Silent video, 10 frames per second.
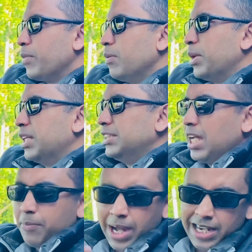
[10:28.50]
Because
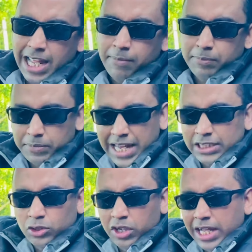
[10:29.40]
they're my
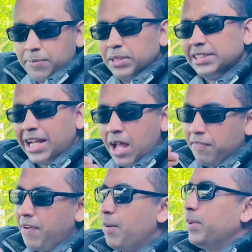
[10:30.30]
next door neighbors. They're like
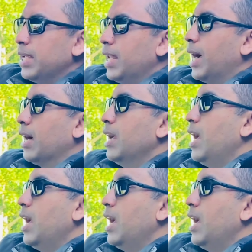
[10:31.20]
family now.